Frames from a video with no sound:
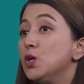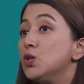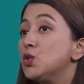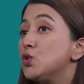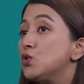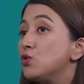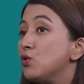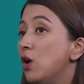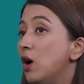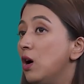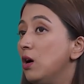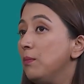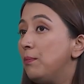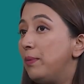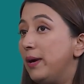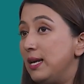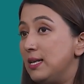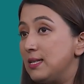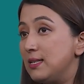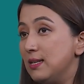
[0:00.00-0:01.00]
Strong
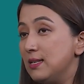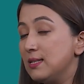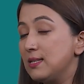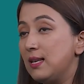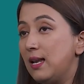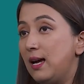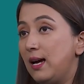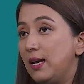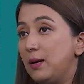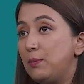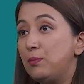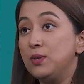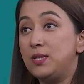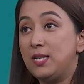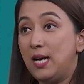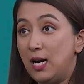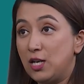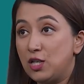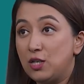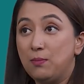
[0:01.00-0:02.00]
bases like
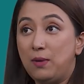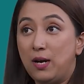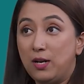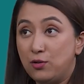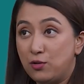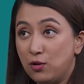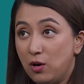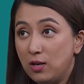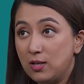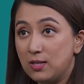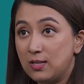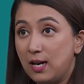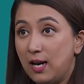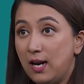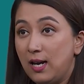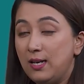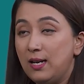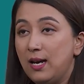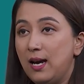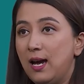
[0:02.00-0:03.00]
potassium
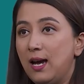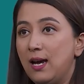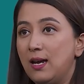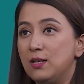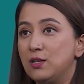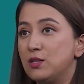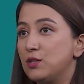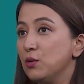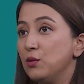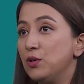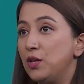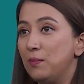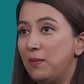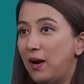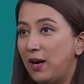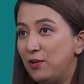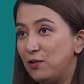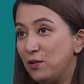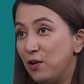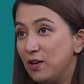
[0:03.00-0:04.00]
hydroxide and sodium
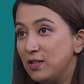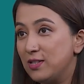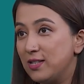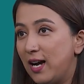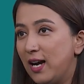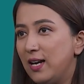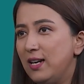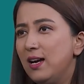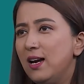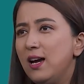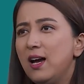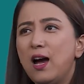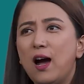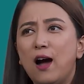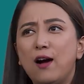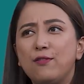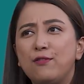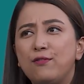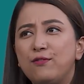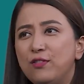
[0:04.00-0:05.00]
hydroxide
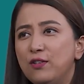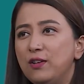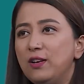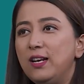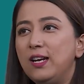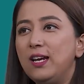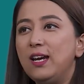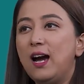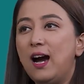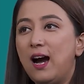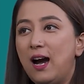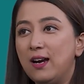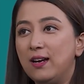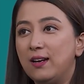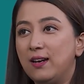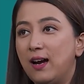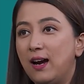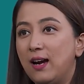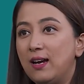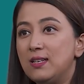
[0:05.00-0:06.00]
are fully
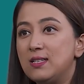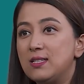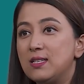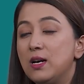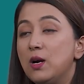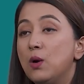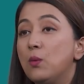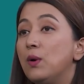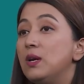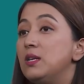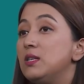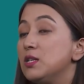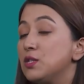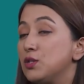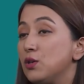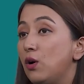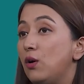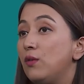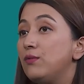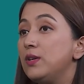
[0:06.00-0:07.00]
ionized when
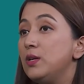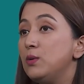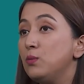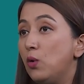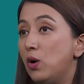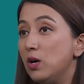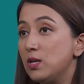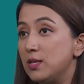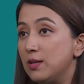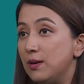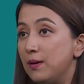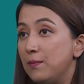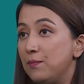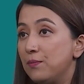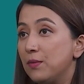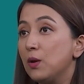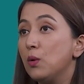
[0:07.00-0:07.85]
dissolved in water,